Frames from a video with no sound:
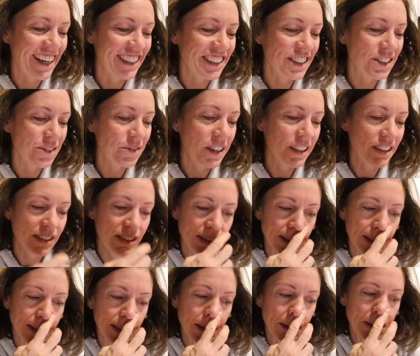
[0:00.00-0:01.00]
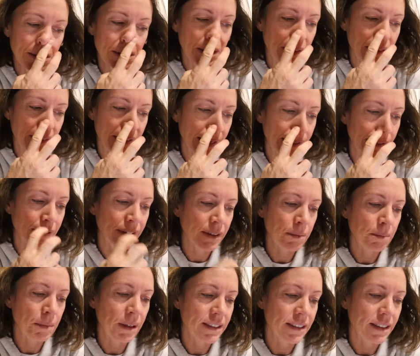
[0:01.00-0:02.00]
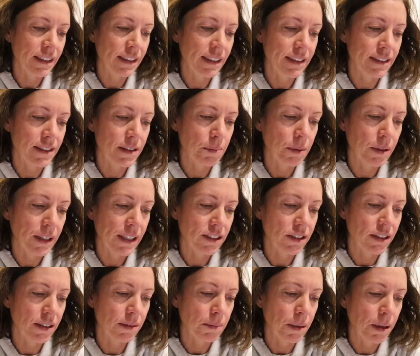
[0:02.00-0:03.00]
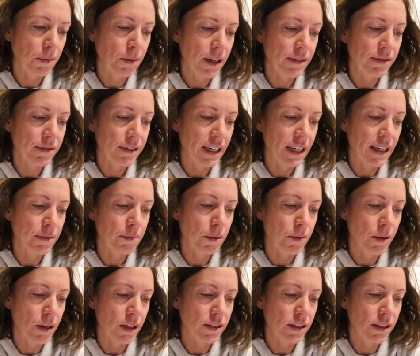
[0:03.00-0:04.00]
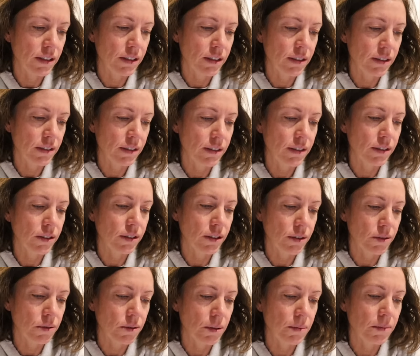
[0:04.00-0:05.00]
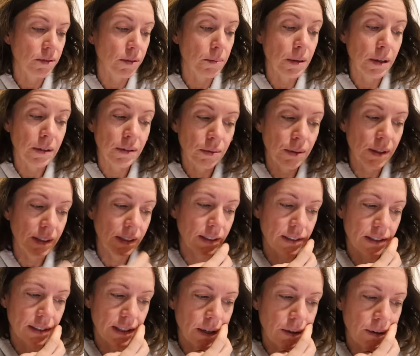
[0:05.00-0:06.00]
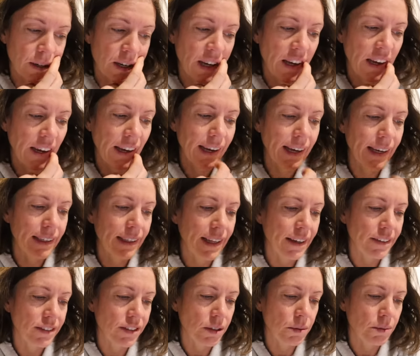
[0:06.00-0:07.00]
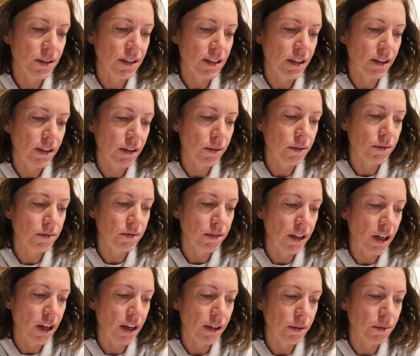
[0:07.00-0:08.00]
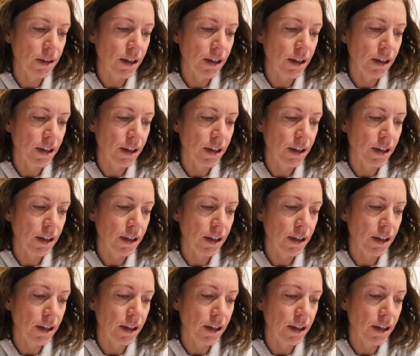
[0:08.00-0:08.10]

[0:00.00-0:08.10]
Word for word: I just wanted you to know that you're amazing inspiration. My wife and I have been watching your YouTube for about three years now, and last year we started our own flock.